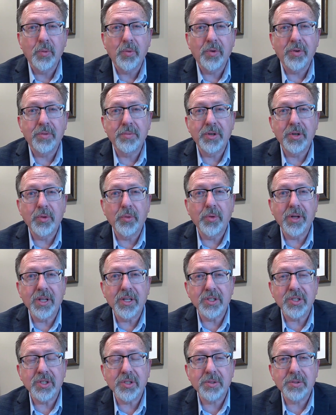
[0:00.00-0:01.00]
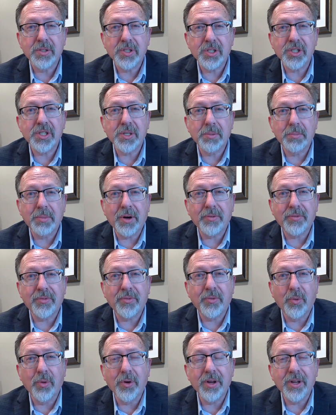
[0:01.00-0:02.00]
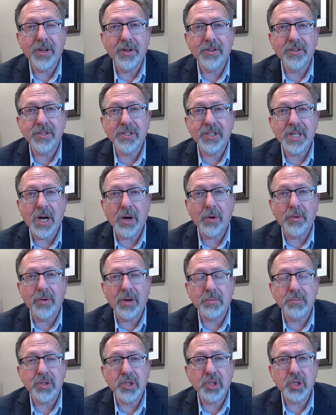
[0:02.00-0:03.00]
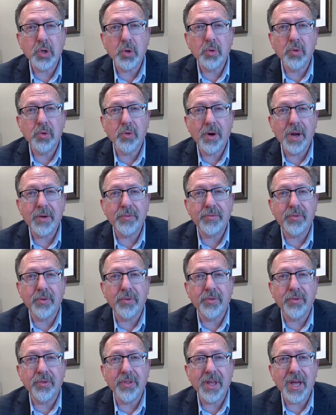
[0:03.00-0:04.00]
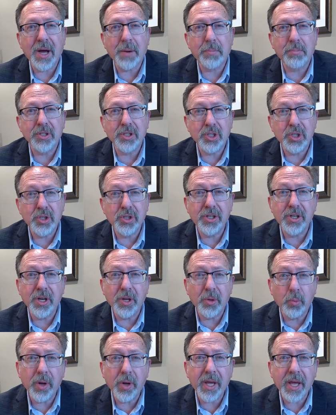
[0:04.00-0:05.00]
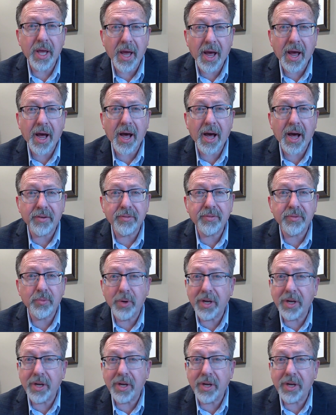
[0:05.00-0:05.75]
We've been doing this just about four years now, and I'm so grateful for the opportunity we have.